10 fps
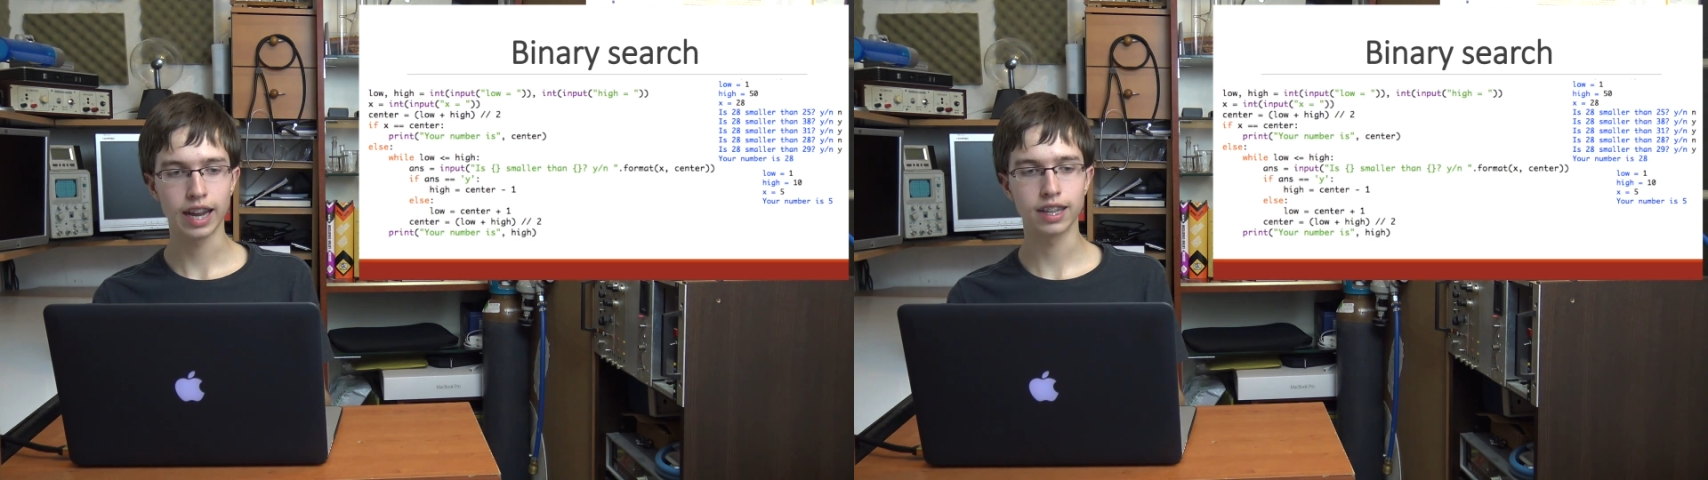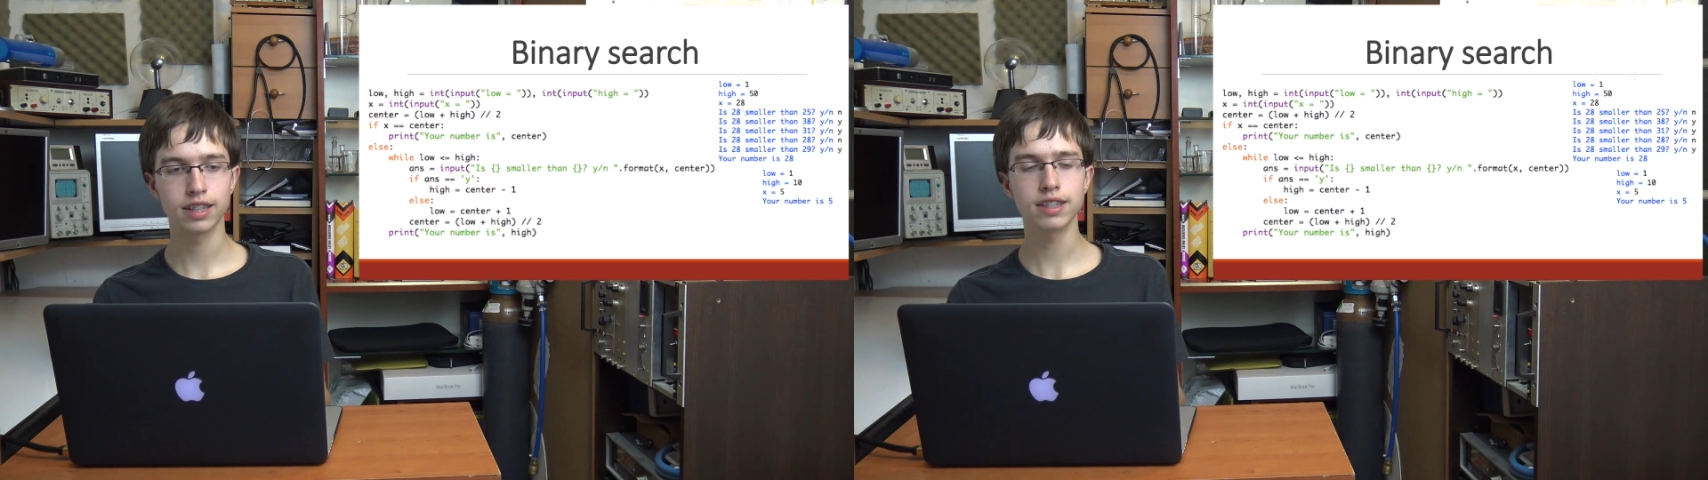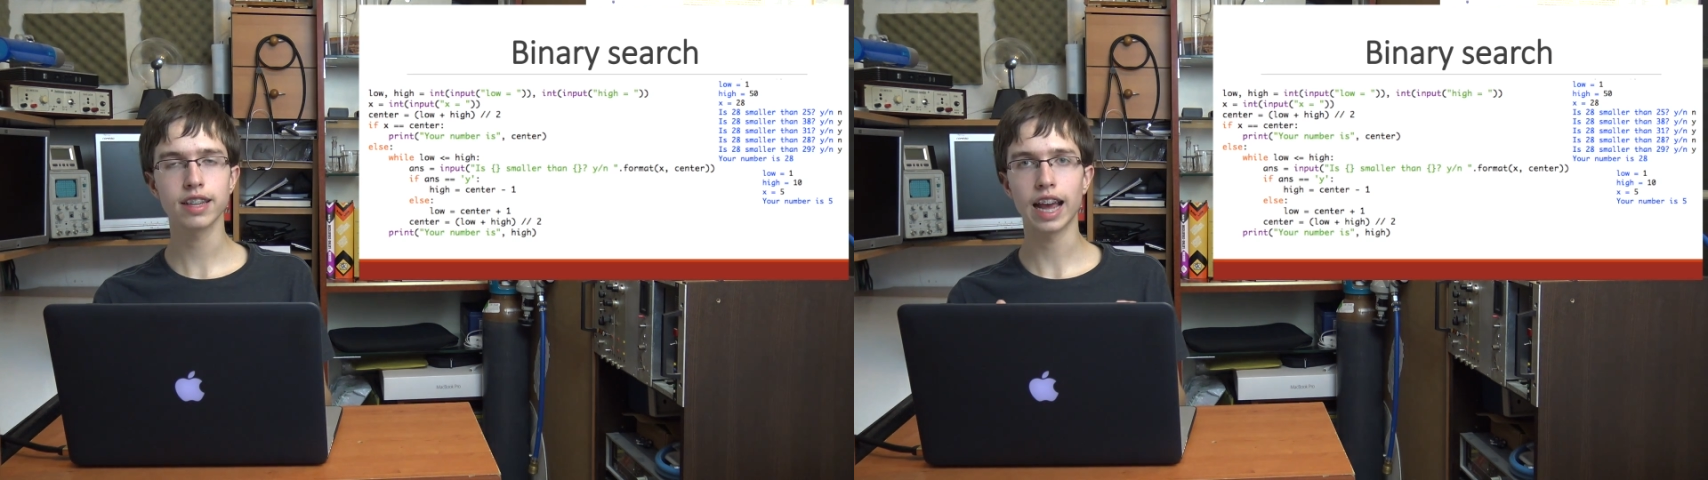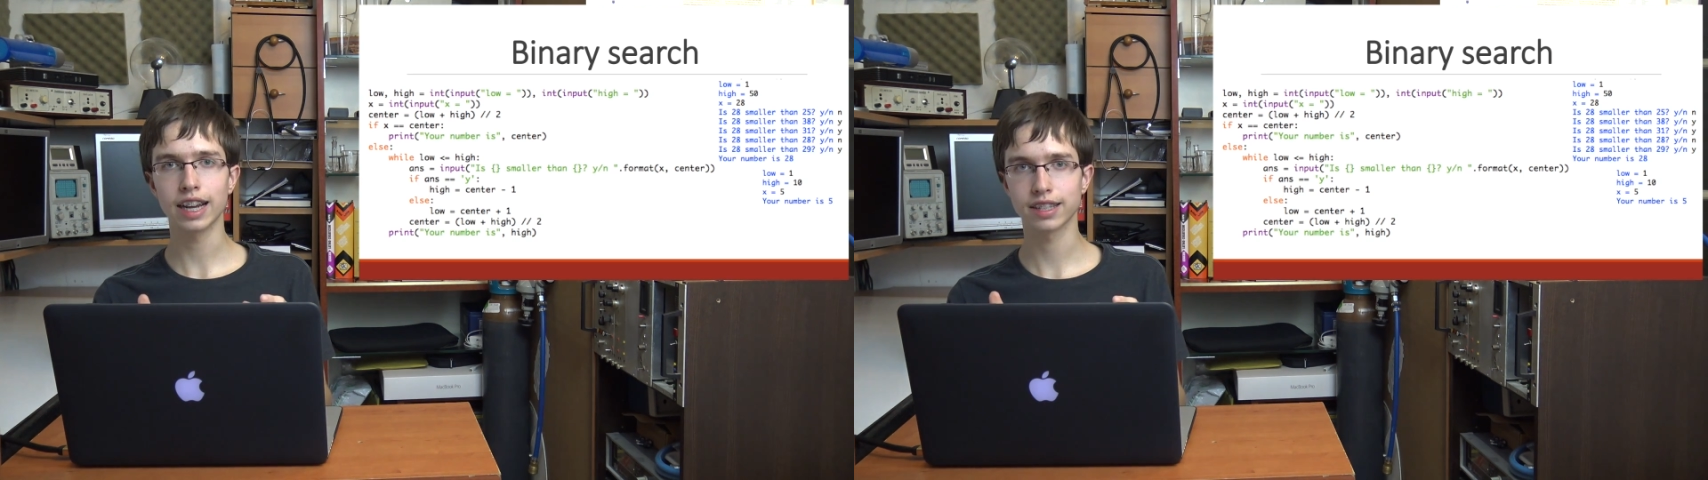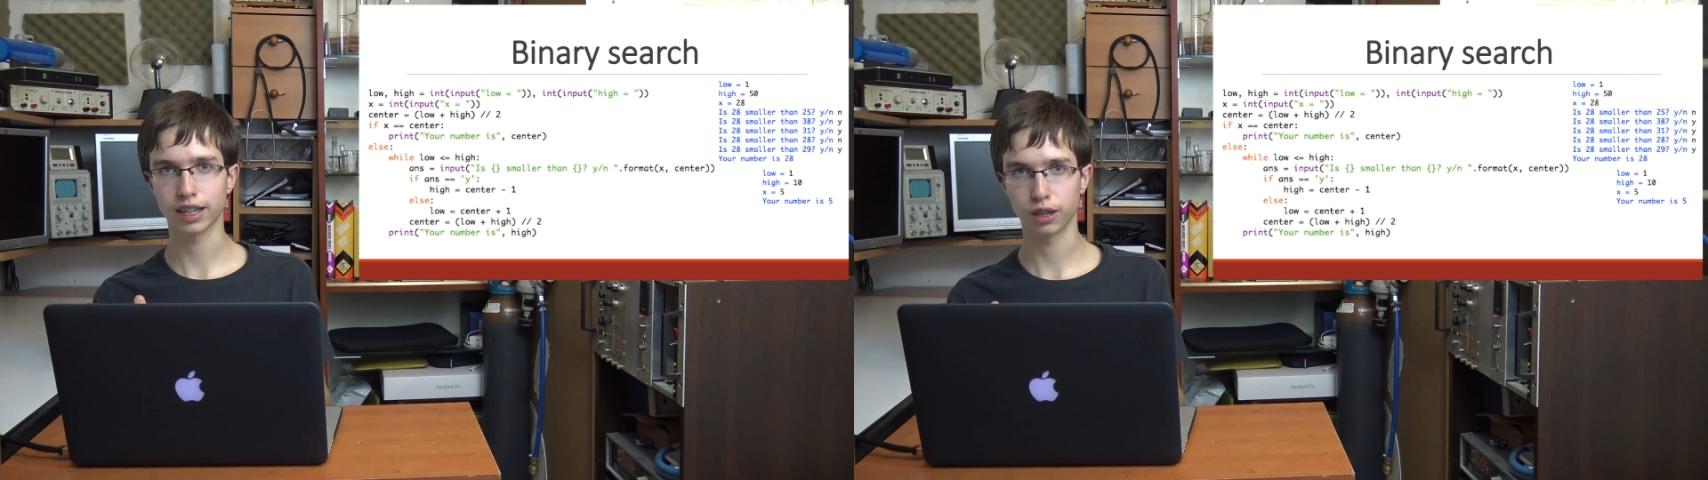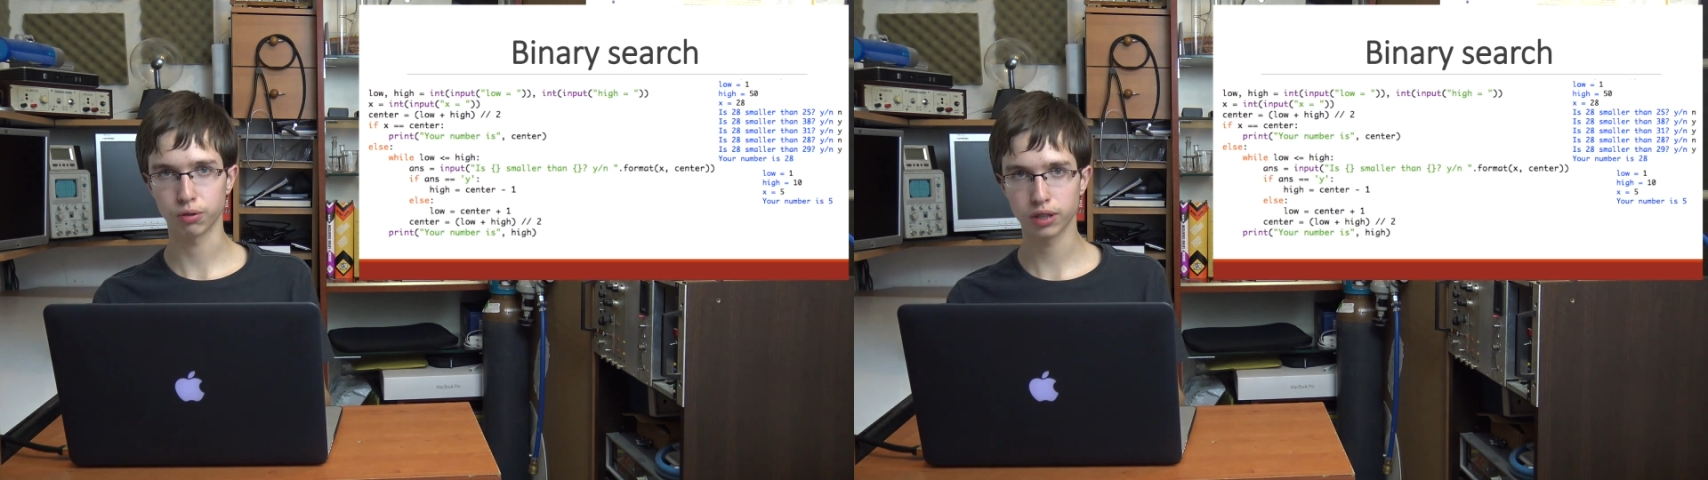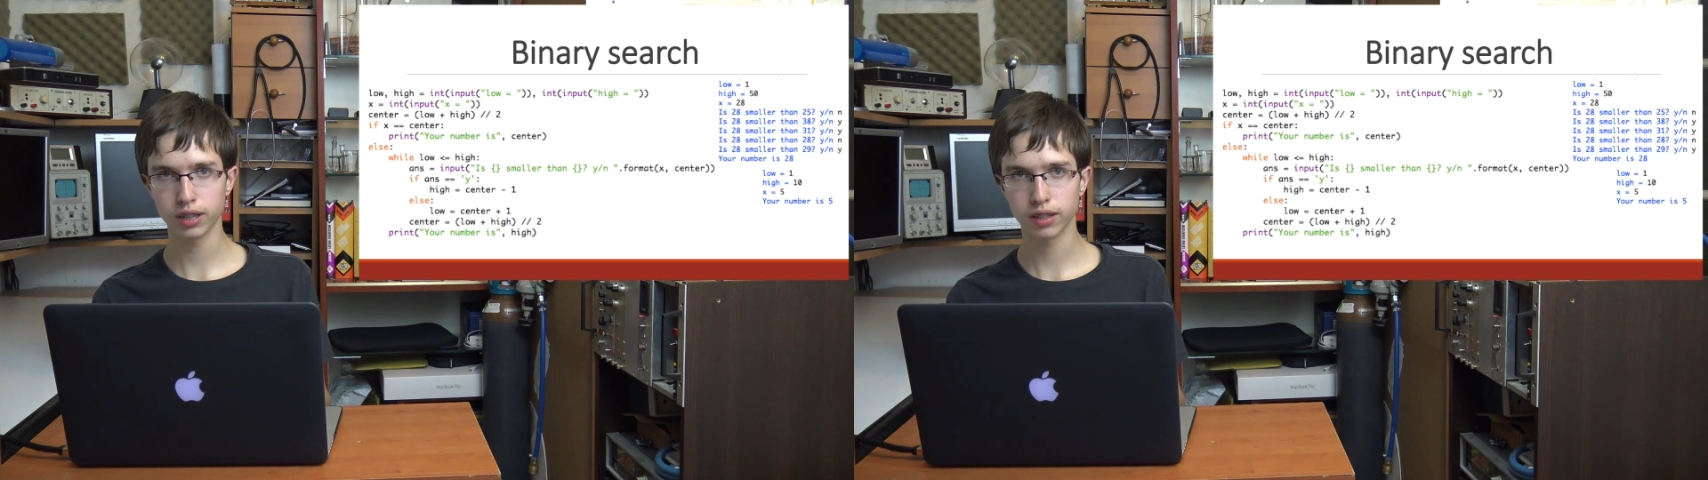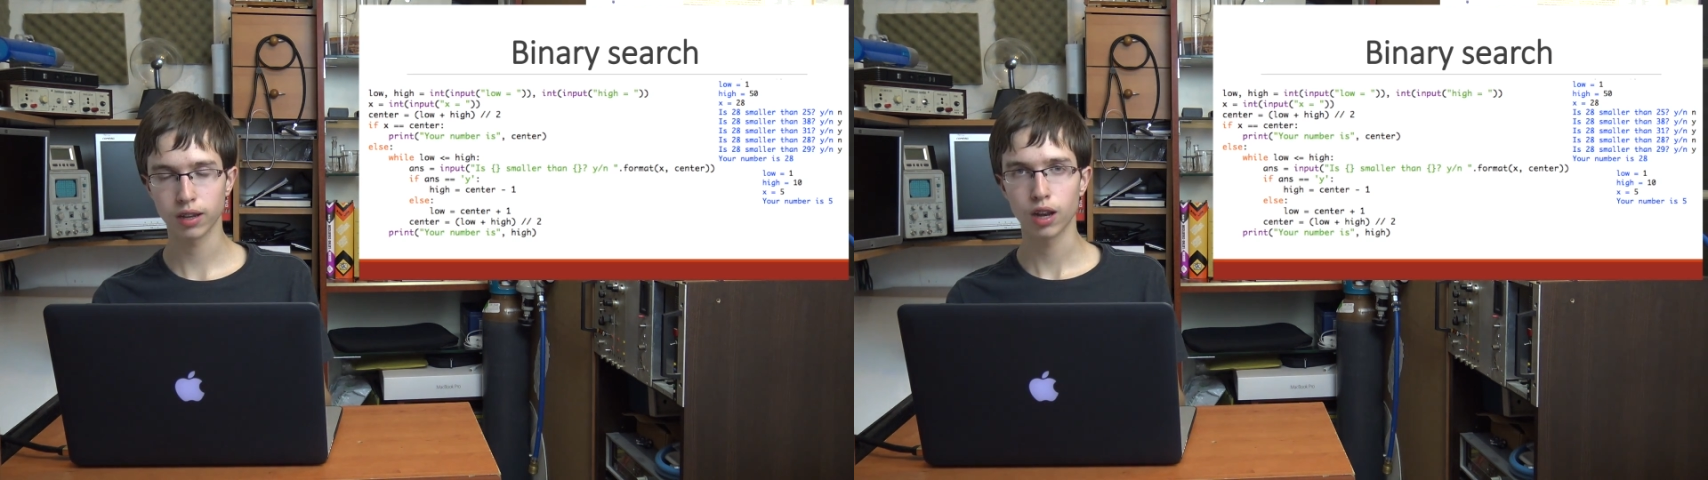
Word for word: and is executed